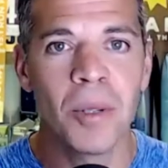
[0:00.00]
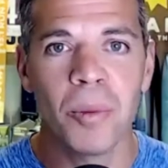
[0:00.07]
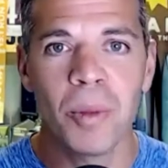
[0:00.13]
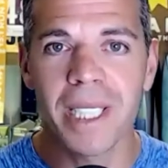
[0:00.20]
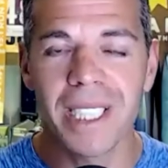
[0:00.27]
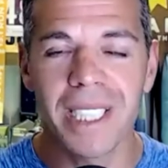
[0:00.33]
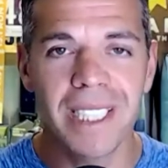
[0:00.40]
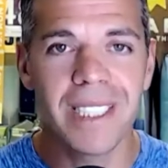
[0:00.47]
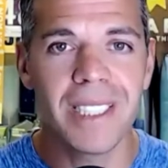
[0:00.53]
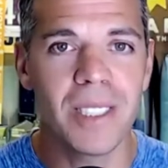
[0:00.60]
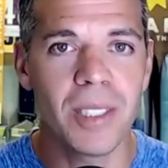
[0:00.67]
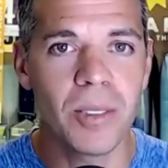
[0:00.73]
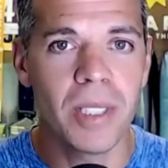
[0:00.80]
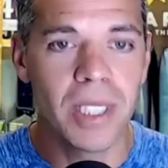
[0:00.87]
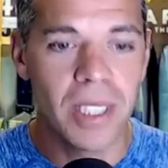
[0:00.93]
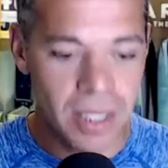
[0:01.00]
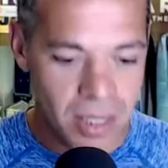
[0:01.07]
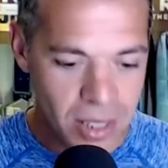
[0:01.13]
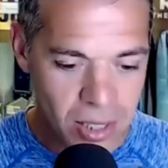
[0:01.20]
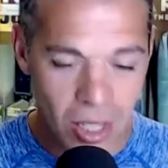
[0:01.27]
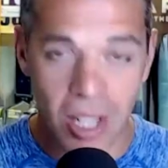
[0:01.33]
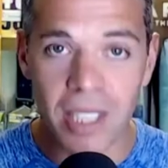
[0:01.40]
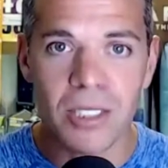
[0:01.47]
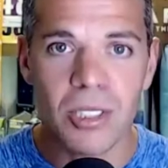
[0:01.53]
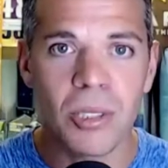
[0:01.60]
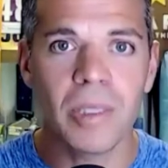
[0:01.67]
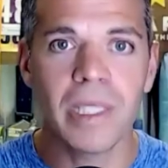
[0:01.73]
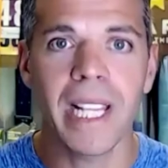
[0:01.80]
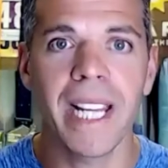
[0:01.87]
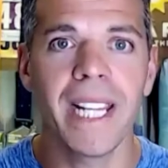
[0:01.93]
We're going to do on
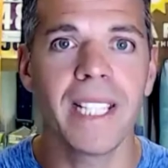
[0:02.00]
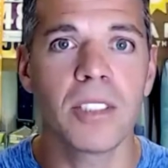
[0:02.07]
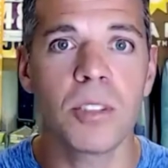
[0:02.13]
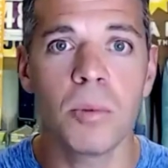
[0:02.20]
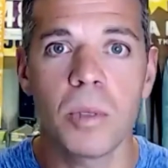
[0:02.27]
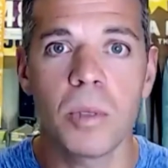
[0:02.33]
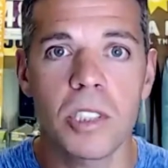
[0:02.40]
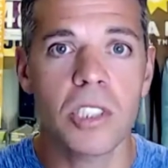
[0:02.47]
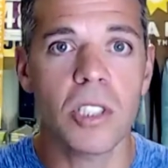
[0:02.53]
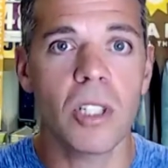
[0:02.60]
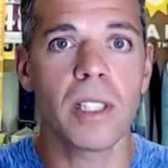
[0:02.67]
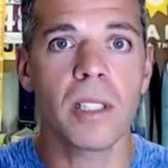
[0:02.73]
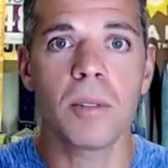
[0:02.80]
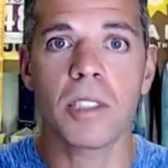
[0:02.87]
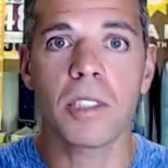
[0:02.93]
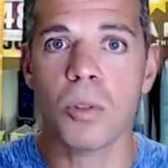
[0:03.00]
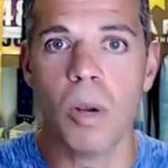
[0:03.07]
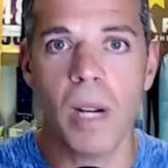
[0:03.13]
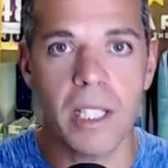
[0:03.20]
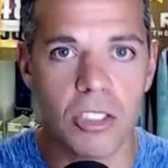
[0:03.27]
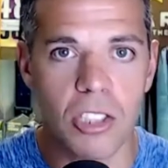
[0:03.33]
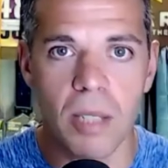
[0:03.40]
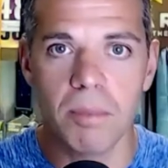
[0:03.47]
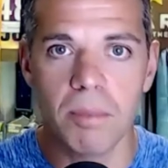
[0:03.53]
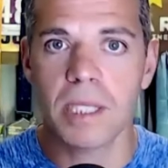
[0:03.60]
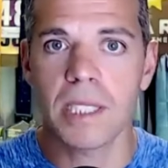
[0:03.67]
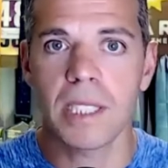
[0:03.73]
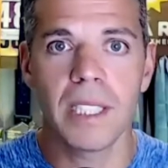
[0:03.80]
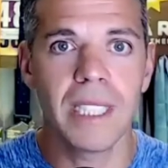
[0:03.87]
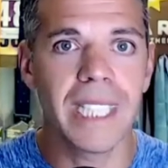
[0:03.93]
2 legs. We're starting with squat
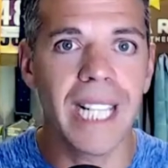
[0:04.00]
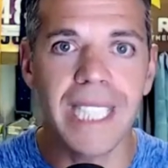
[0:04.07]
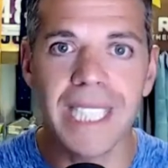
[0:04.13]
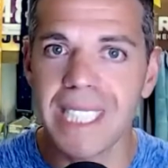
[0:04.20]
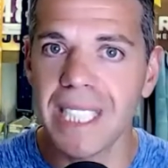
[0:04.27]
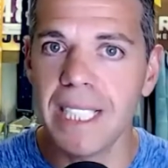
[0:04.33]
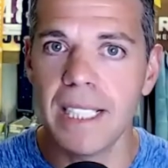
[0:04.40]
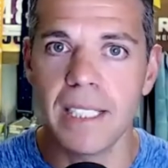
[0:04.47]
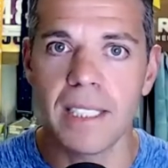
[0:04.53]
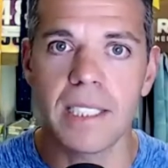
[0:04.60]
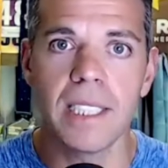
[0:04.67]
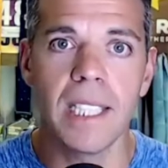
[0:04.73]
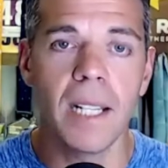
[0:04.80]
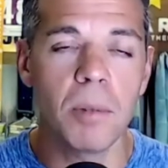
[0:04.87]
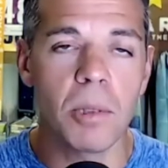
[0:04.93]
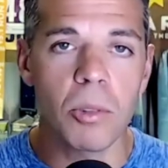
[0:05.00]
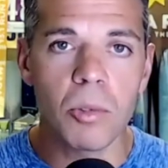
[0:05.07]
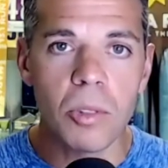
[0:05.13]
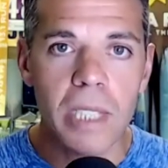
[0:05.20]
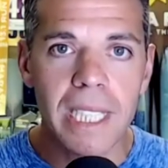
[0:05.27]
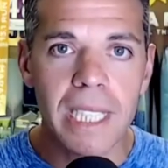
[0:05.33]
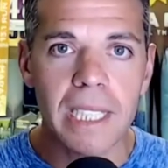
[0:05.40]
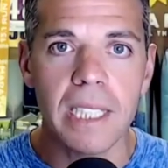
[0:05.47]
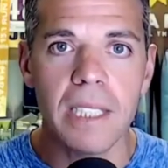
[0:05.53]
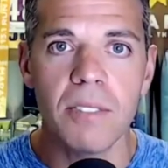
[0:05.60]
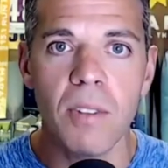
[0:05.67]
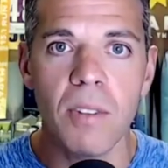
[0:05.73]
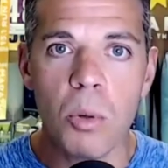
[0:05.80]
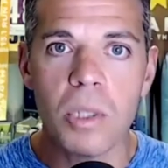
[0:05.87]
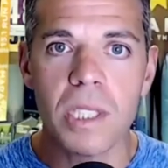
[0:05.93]
jumps, nice and easy. And we're really
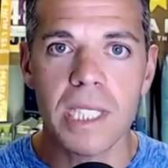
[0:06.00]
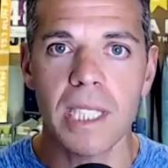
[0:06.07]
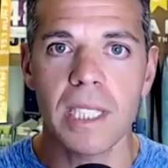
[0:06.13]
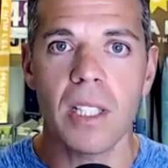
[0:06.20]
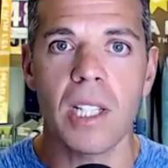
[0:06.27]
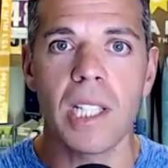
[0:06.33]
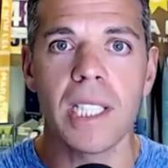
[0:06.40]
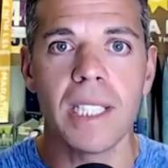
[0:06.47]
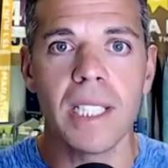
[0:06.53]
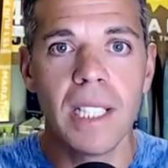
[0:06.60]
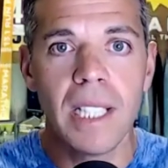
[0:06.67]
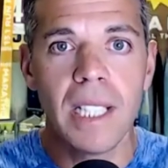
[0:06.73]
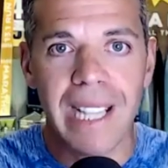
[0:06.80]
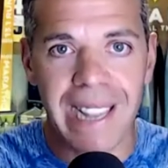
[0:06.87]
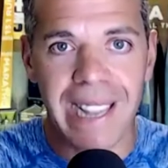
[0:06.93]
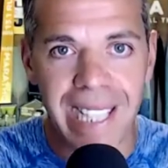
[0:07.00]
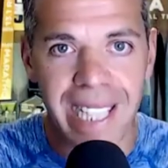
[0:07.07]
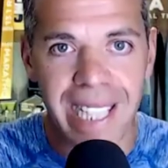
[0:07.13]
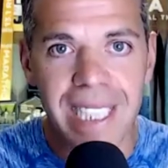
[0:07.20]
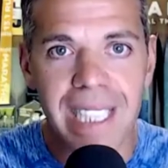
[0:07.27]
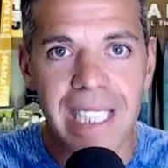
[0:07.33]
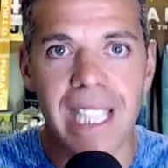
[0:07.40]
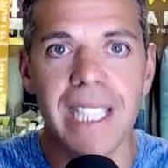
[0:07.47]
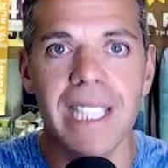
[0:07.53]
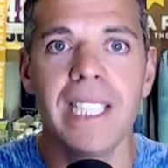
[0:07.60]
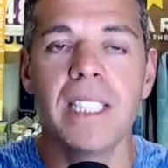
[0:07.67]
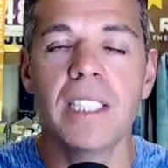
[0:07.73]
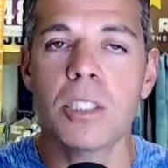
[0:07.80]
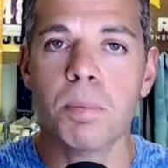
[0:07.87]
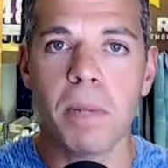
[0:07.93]
focusing on landing
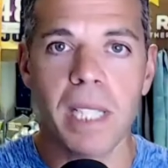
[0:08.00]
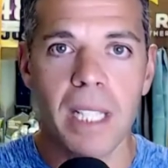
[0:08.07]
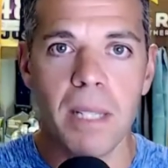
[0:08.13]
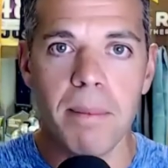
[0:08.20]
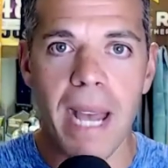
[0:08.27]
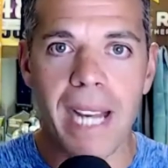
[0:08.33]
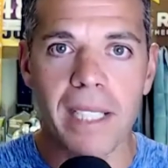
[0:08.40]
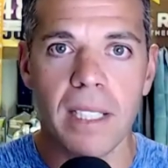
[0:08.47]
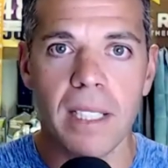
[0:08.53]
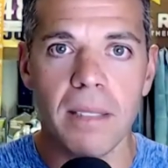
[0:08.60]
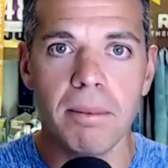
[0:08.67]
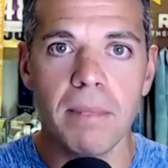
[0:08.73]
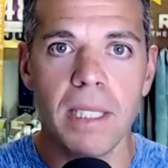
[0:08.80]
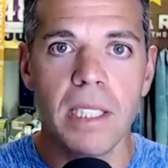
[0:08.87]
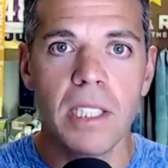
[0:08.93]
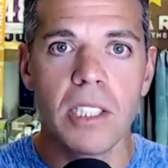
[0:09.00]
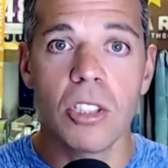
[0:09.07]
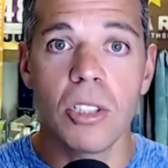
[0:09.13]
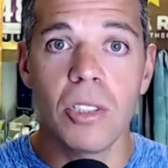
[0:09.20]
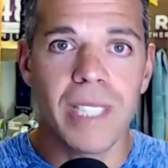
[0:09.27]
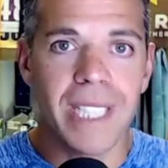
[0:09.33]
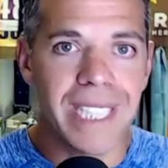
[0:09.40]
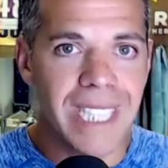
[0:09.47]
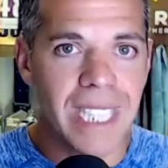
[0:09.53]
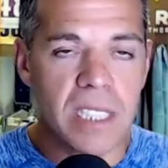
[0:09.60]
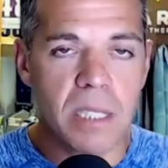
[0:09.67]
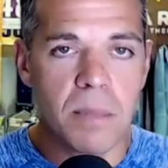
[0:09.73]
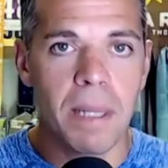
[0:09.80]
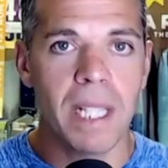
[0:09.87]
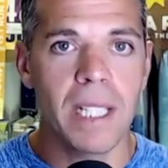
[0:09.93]
lightly, springing back up. So you're
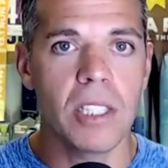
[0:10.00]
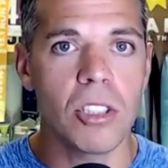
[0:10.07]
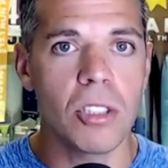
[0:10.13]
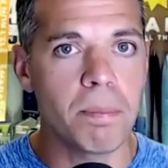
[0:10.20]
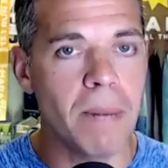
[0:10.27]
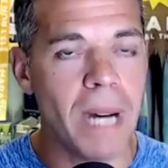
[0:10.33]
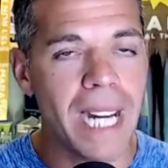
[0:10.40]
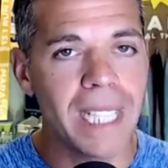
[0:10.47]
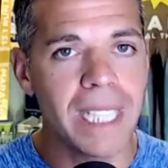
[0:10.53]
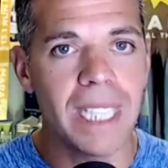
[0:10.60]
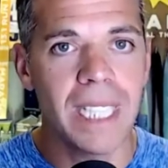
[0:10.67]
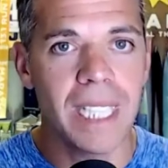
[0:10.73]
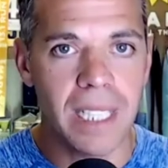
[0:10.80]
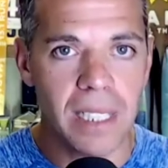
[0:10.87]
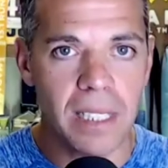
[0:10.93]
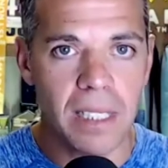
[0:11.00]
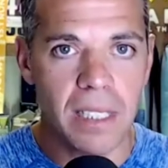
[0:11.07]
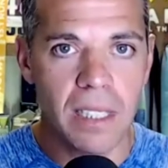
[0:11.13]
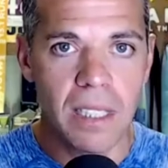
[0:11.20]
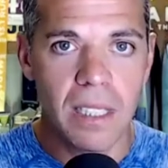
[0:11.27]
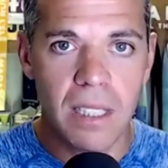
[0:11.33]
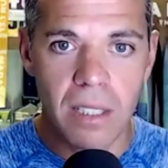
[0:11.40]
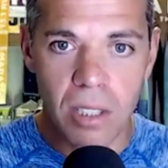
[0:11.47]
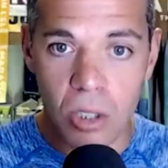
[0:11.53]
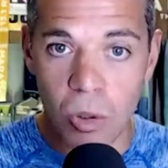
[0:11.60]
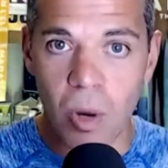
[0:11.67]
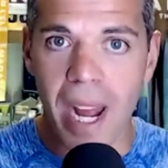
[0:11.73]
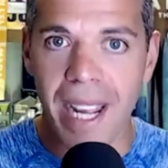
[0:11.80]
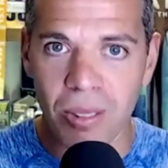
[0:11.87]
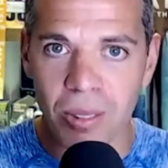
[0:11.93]
anticipating your body hitting the
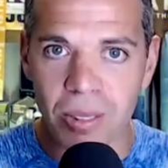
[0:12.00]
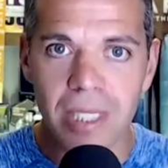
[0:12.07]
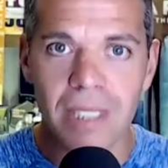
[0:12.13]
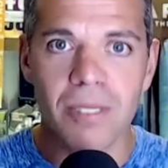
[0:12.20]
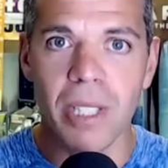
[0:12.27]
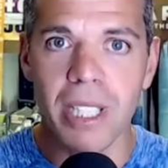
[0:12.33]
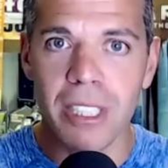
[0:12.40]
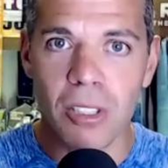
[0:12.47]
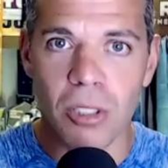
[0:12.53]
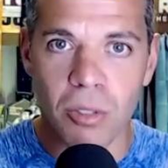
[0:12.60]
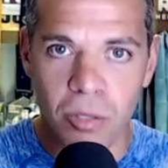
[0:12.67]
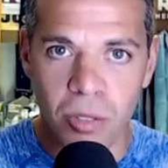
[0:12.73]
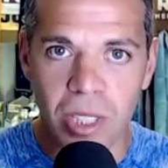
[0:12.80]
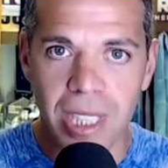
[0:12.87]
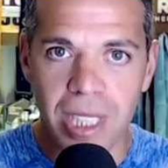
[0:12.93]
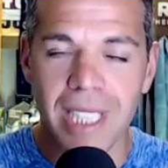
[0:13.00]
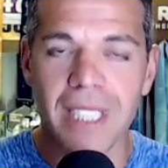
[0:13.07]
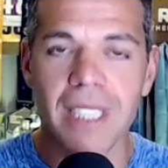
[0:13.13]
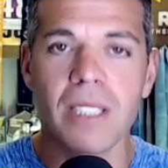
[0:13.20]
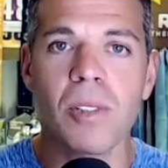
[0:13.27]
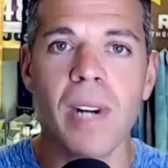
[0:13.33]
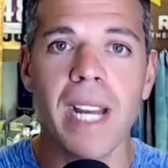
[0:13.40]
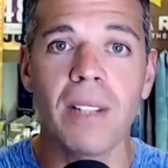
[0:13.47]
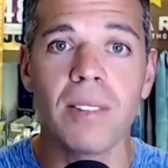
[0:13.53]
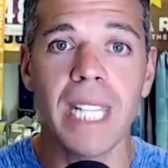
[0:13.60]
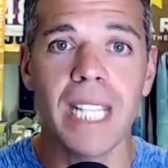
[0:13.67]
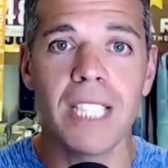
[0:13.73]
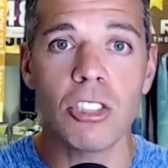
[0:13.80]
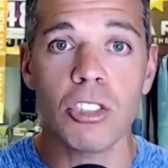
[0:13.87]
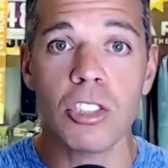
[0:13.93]
ground, right? Your foot hitting the ground,
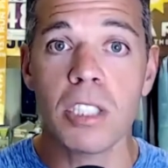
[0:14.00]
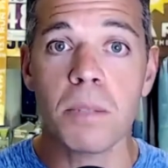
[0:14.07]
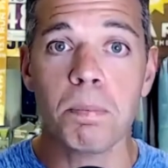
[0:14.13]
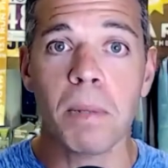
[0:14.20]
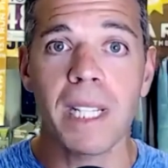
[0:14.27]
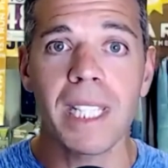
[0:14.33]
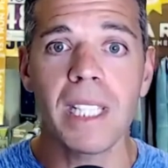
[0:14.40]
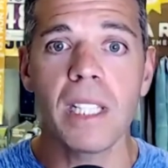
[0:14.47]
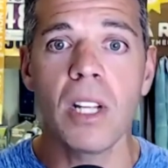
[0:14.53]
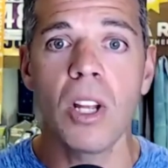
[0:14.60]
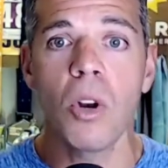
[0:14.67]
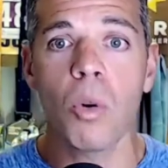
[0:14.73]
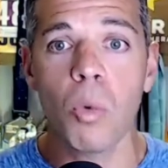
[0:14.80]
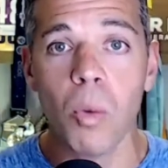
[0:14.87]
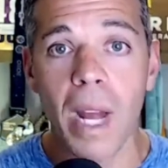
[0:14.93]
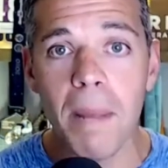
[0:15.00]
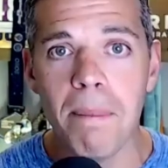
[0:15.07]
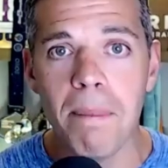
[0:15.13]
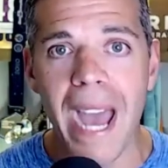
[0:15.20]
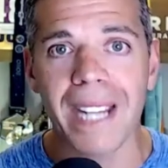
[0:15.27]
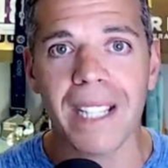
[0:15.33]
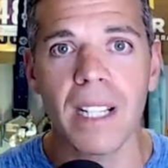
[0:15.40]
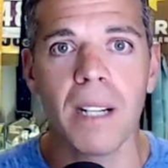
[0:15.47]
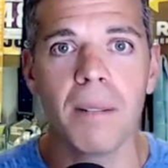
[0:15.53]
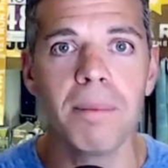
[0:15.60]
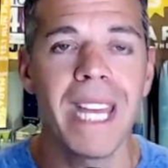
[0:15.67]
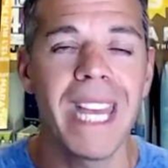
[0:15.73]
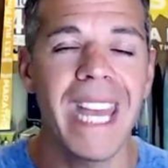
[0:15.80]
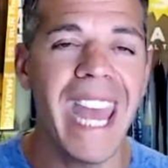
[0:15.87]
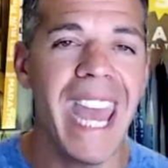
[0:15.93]
and you're springing right back up
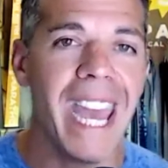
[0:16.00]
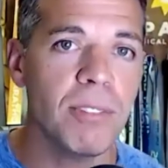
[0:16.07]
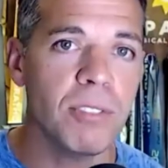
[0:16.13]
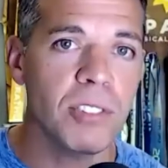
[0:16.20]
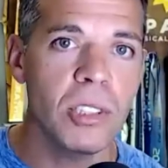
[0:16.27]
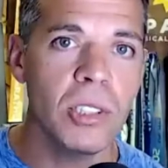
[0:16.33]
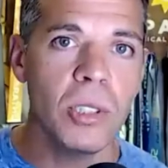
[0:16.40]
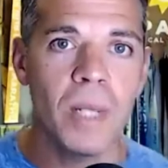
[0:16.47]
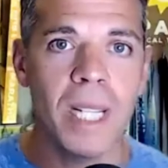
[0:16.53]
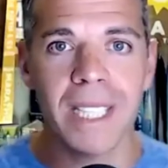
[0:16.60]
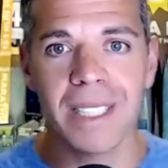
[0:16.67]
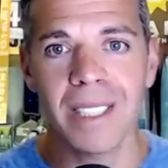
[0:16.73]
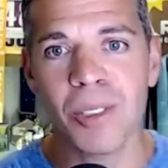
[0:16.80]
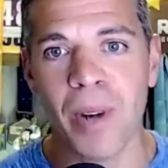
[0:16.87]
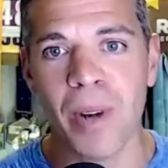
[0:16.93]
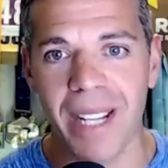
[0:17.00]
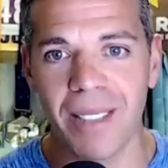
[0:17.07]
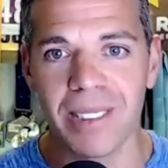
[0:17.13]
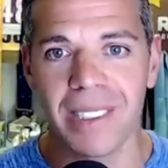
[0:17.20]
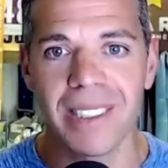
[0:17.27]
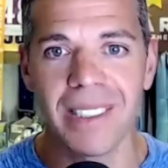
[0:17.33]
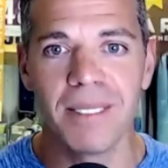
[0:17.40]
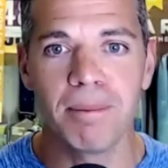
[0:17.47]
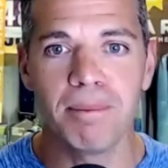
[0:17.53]
after you hit the ground.